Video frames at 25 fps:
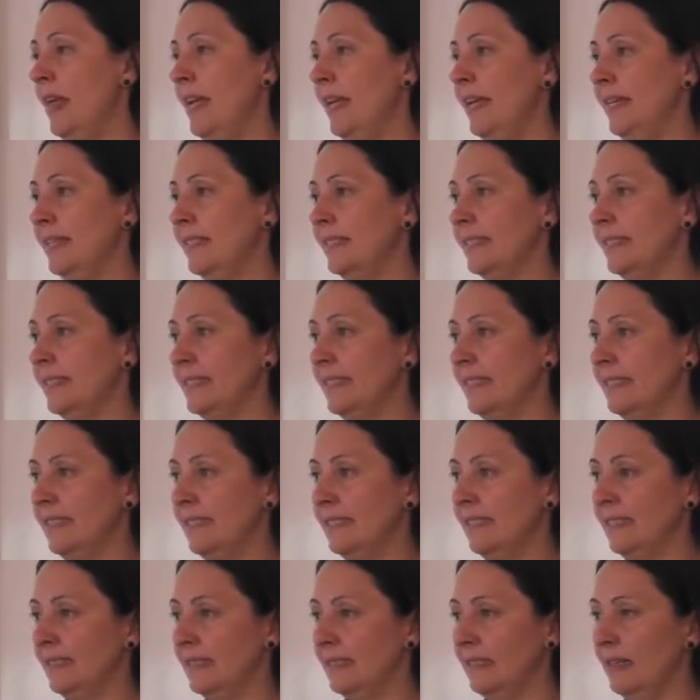
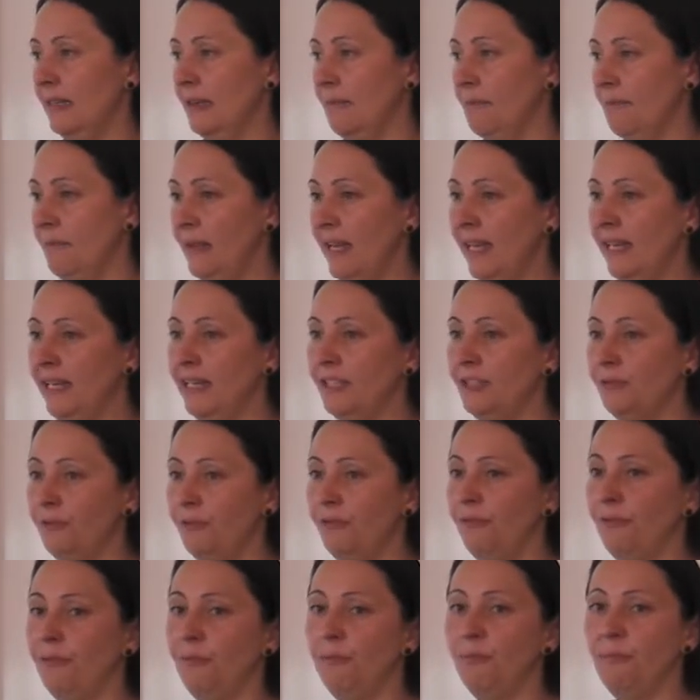is mainly
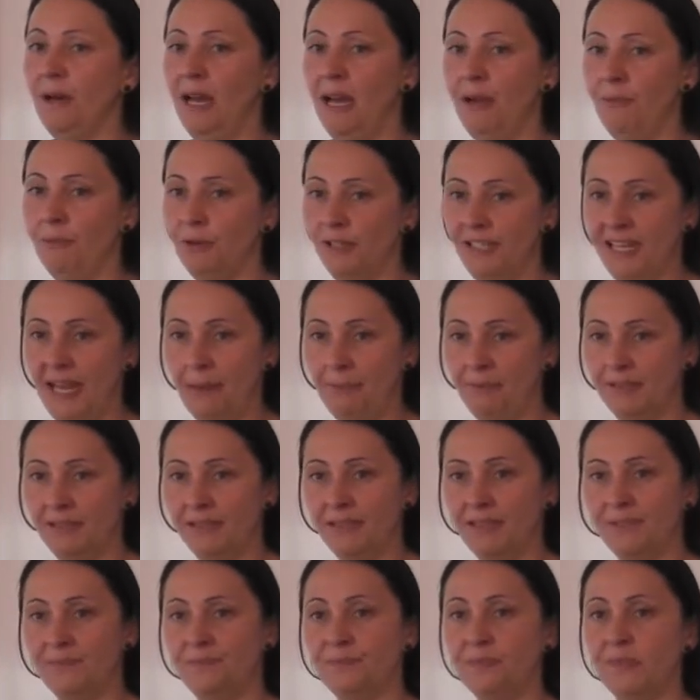driven by what
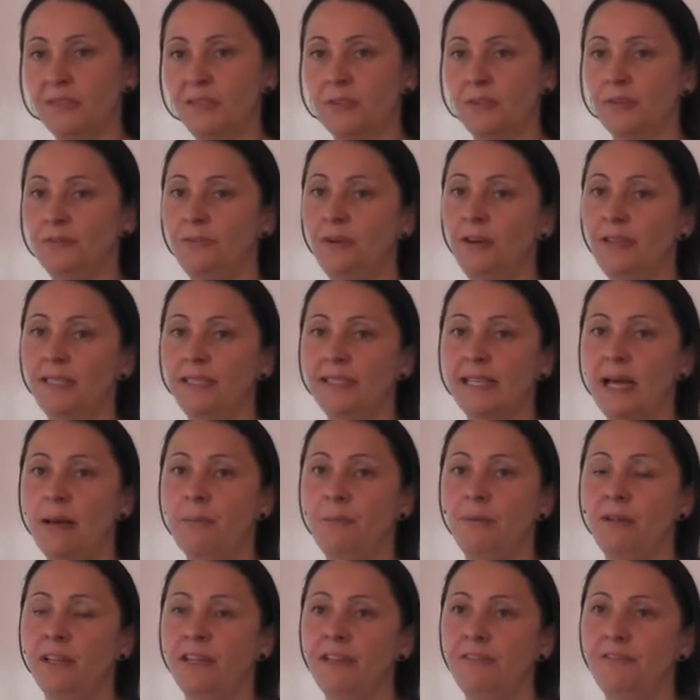happens. So for
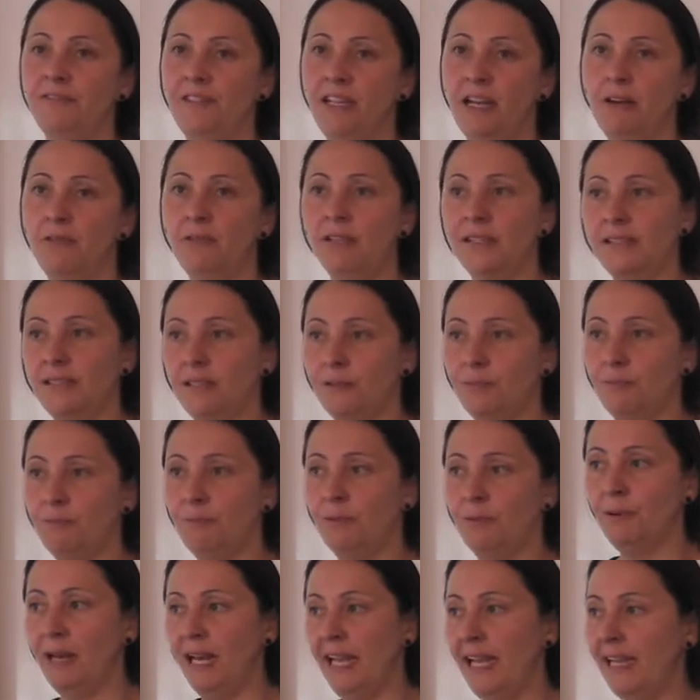example, if there is a
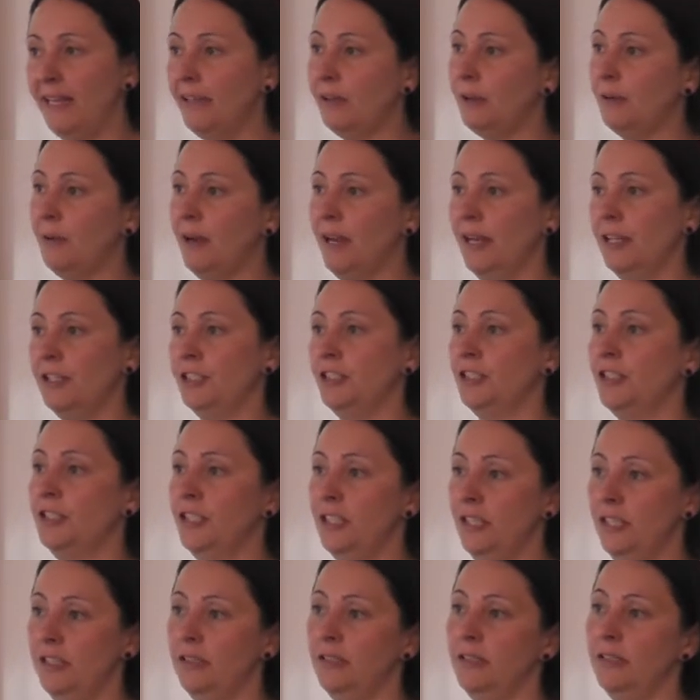plane crash
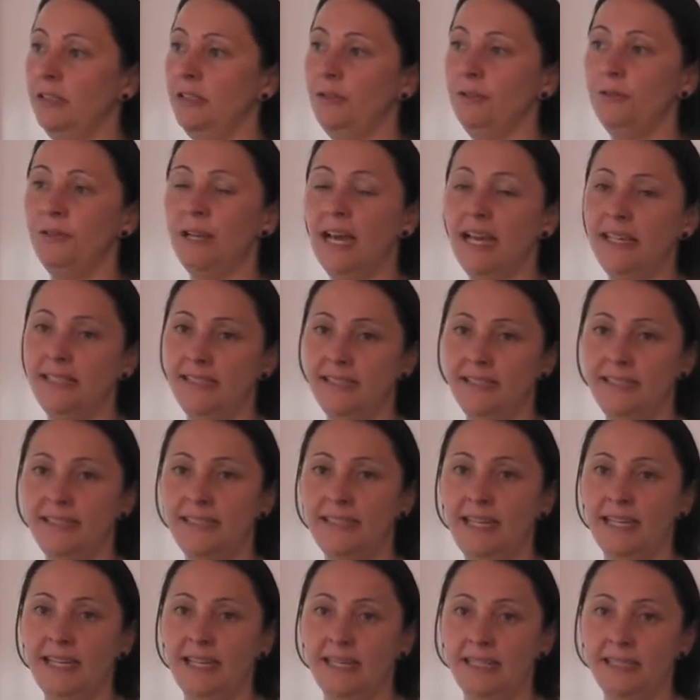in the United
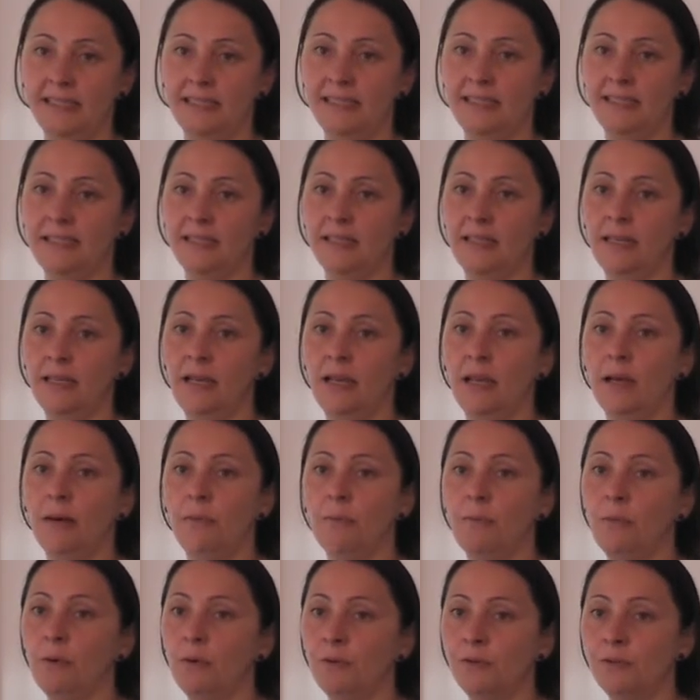States,
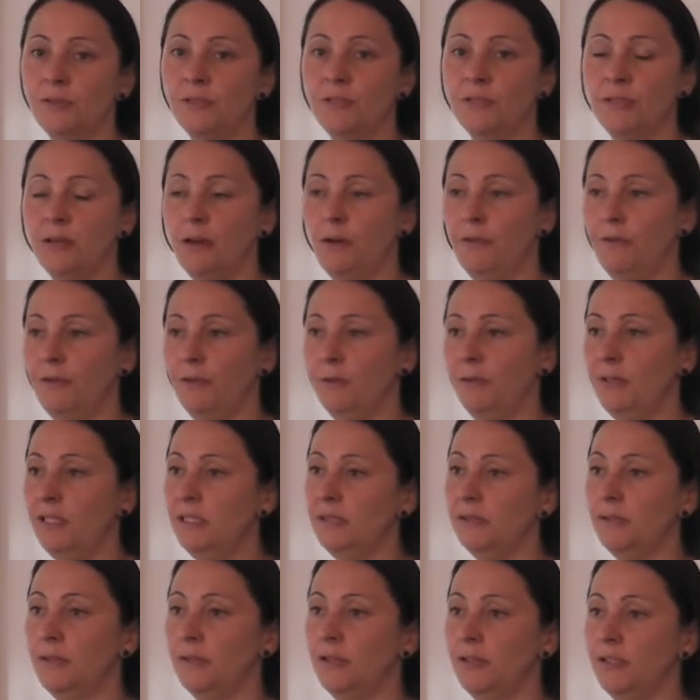a
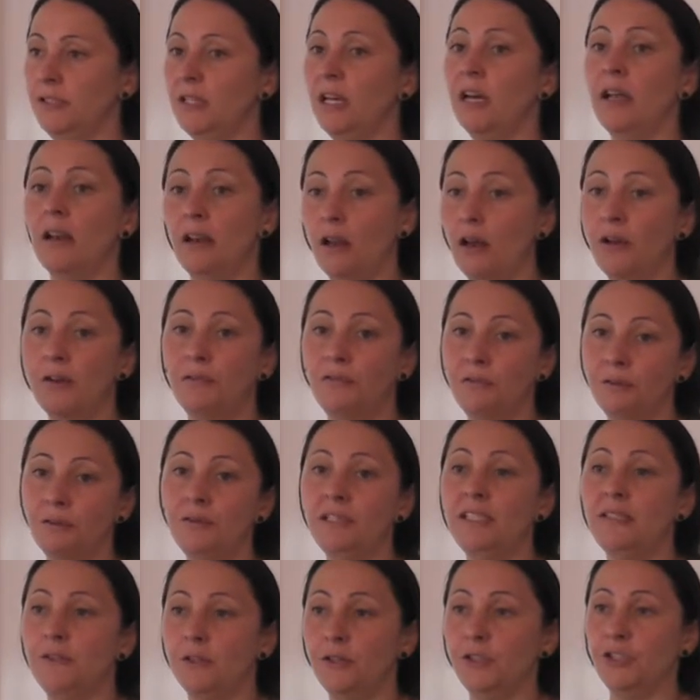lot of the
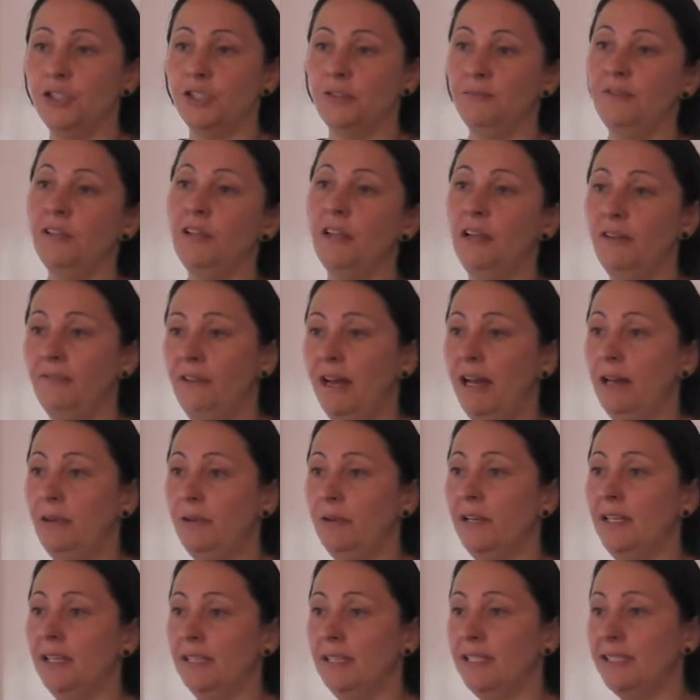researchers will
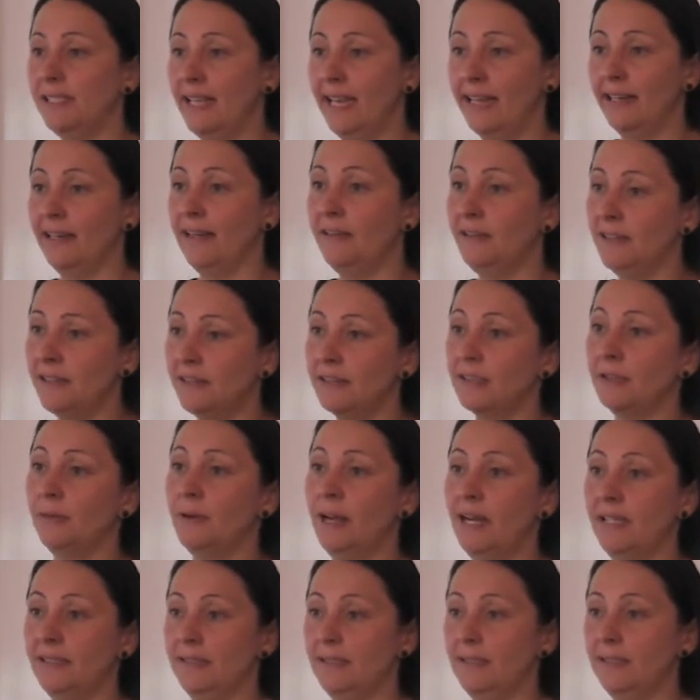evaluate exactly this
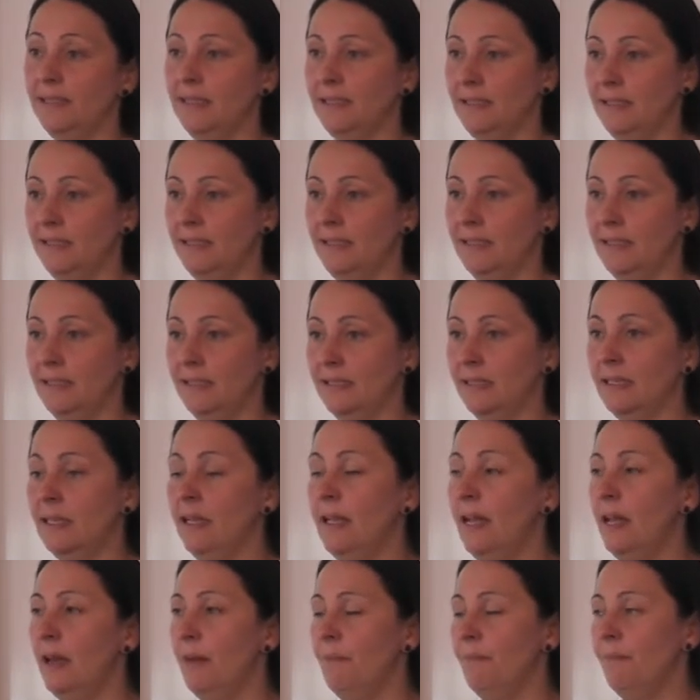crisis incident.
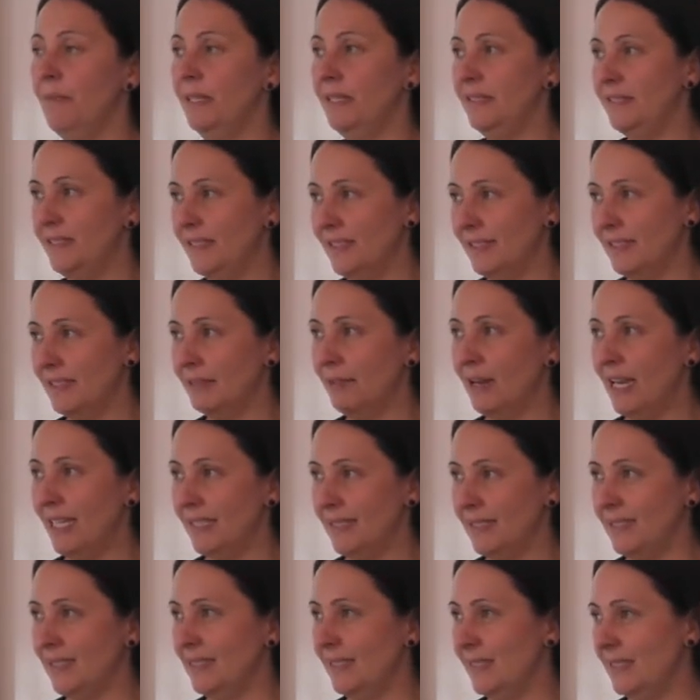But this
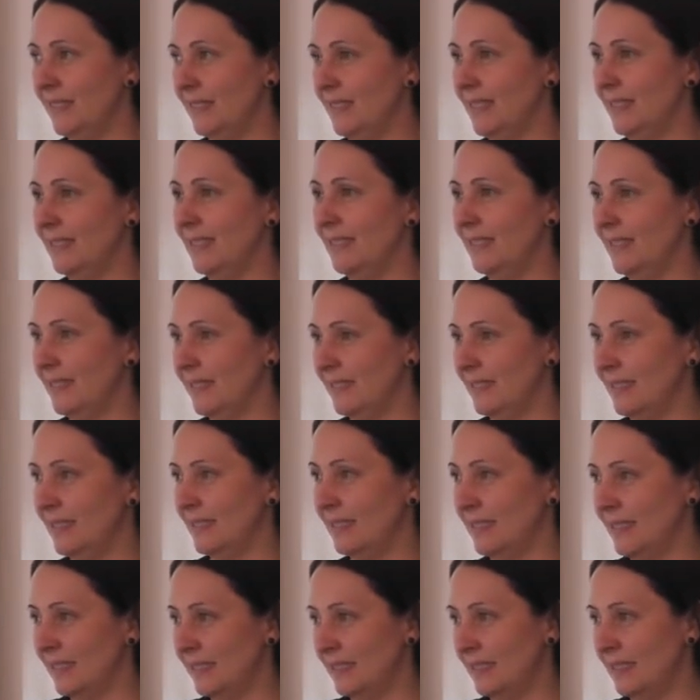crisis incident
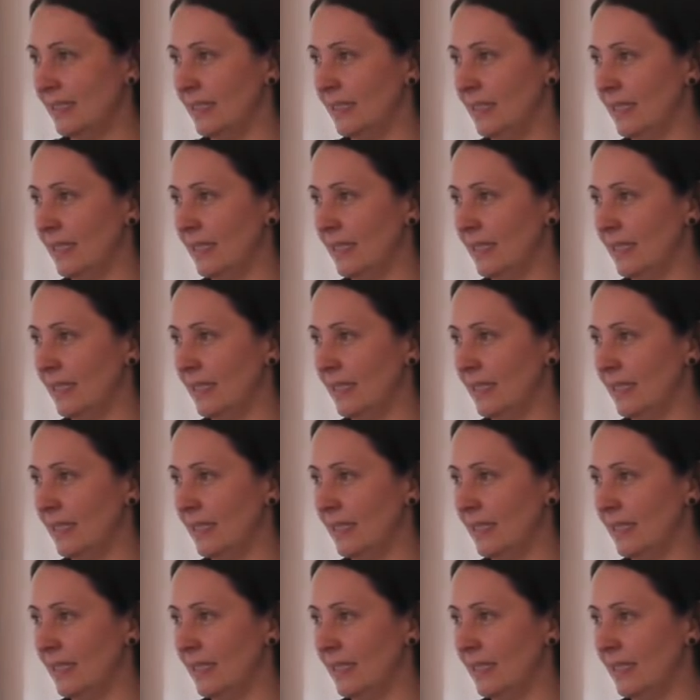isn't